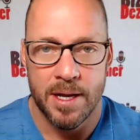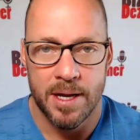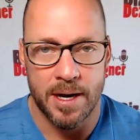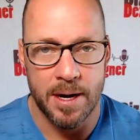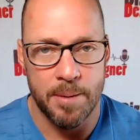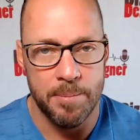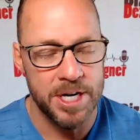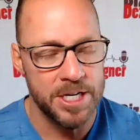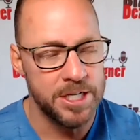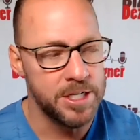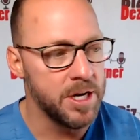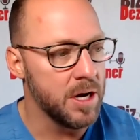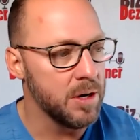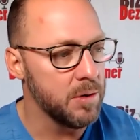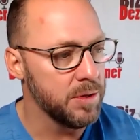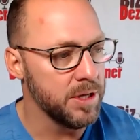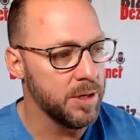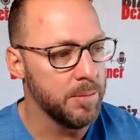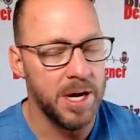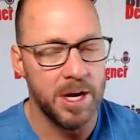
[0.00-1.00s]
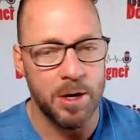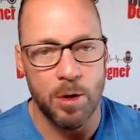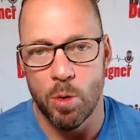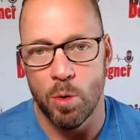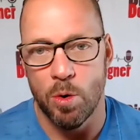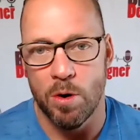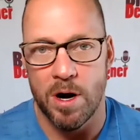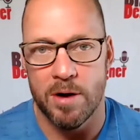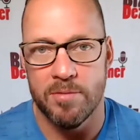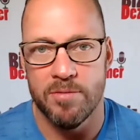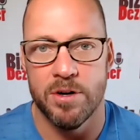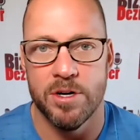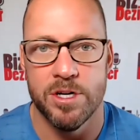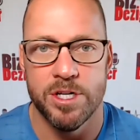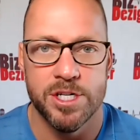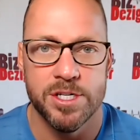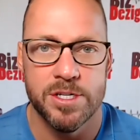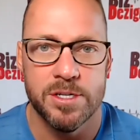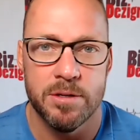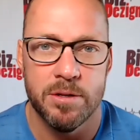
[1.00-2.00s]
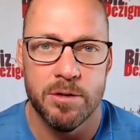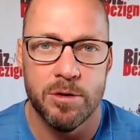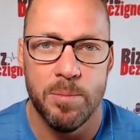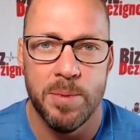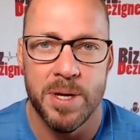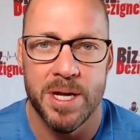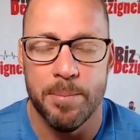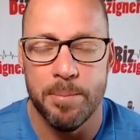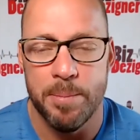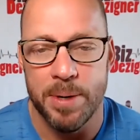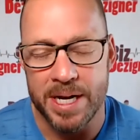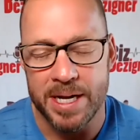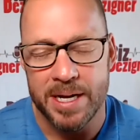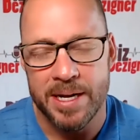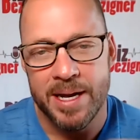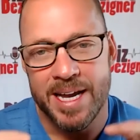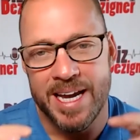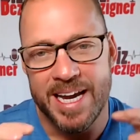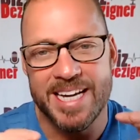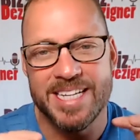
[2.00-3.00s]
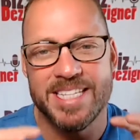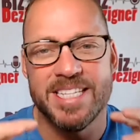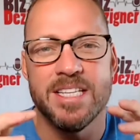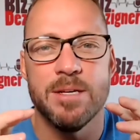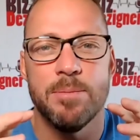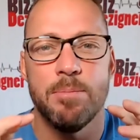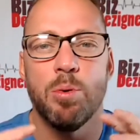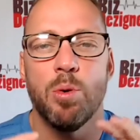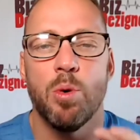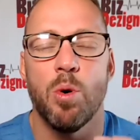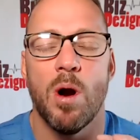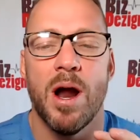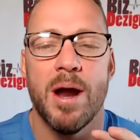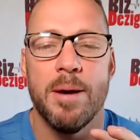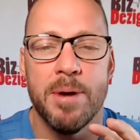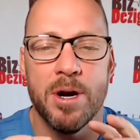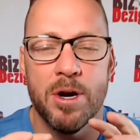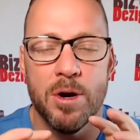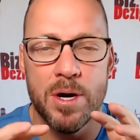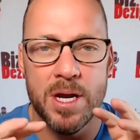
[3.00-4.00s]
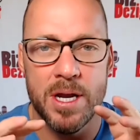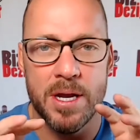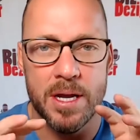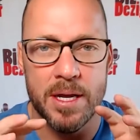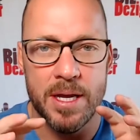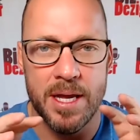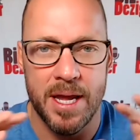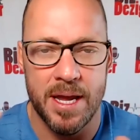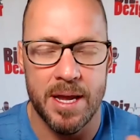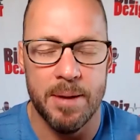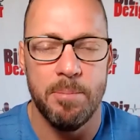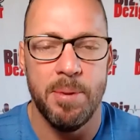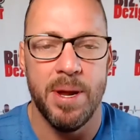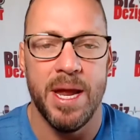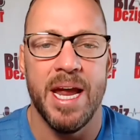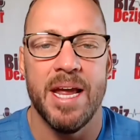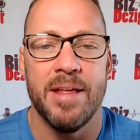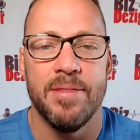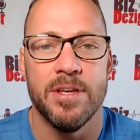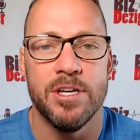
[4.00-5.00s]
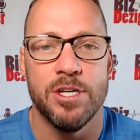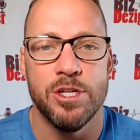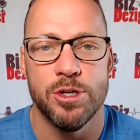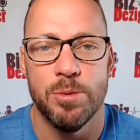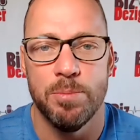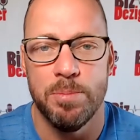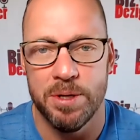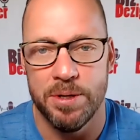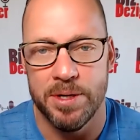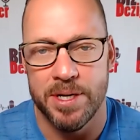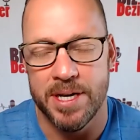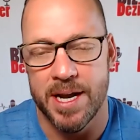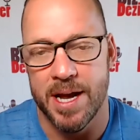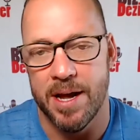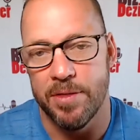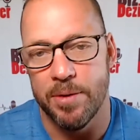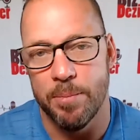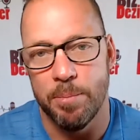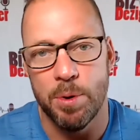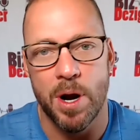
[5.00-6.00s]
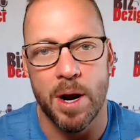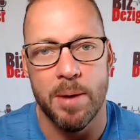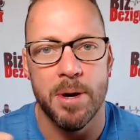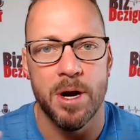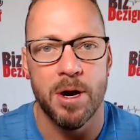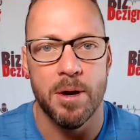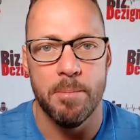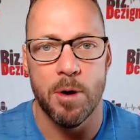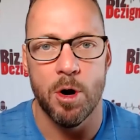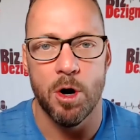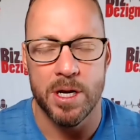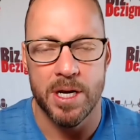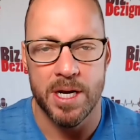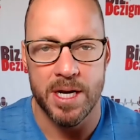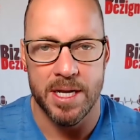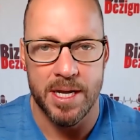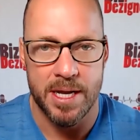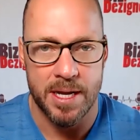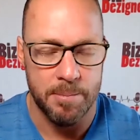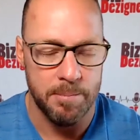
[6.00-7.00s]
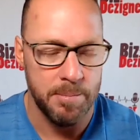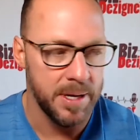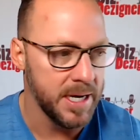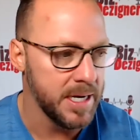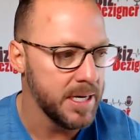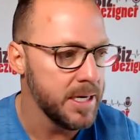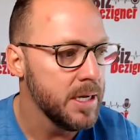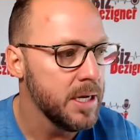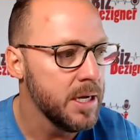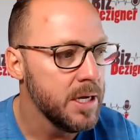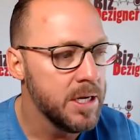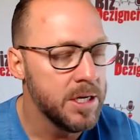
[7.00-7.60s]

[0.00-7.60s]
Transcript: And I'm going to talk with you about core offer in just a little bit, but it's the primary campaign that you're building out, the primary marketing campaign.